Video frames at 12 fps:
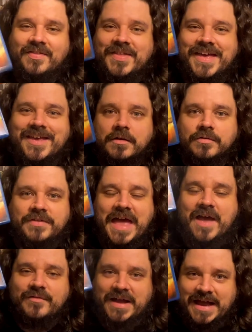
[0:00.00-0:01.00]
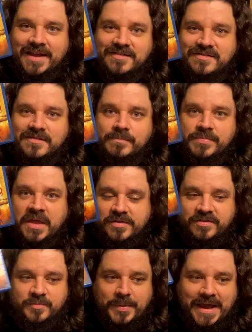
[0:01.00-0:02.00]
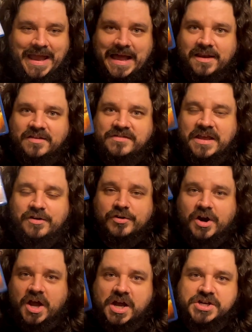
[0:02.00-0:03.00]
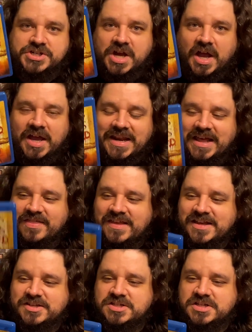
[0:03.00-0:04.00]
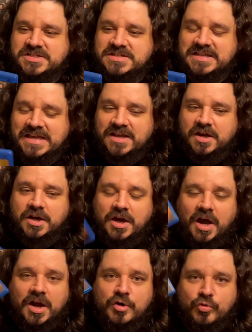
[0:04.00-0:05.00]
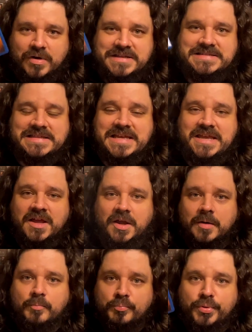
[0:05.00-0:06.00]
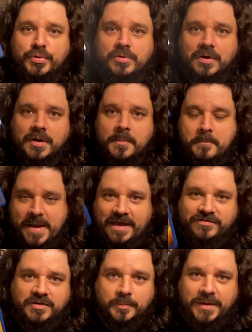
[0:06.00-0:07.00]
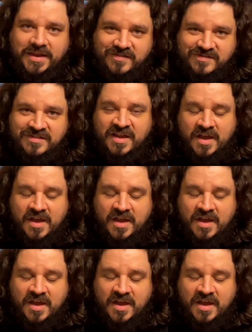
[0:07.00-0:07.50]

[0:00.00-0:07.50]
The Hills Have Eyes. This is by Alexander Aja, and I think it's just like a grisly, brutal masterpiece.